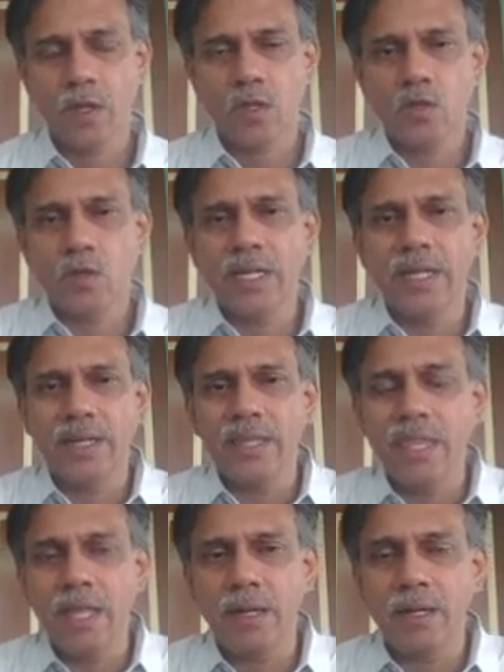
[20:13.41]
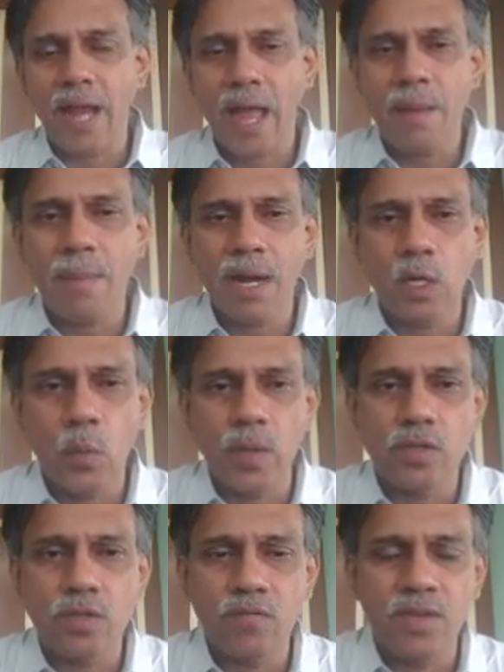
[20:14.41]
So the time at
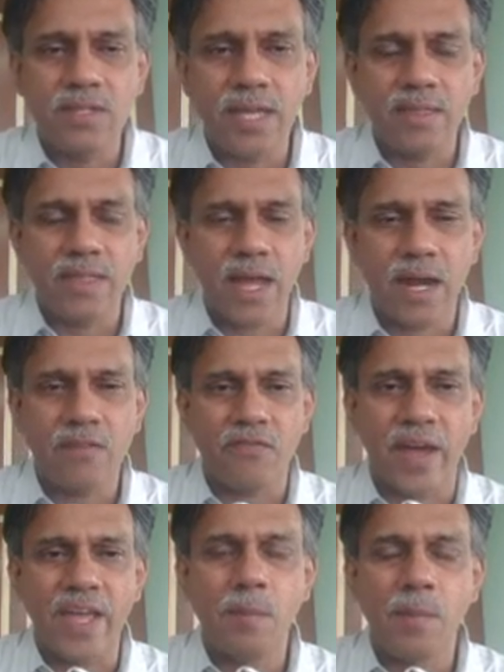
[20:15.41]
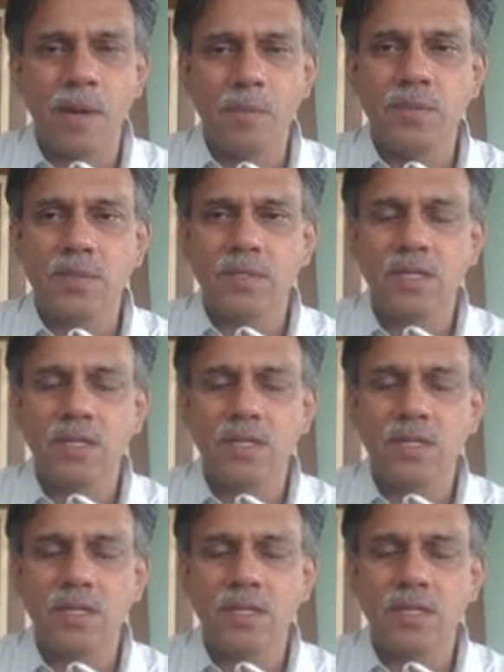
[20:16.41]
which we say that 5 bulbs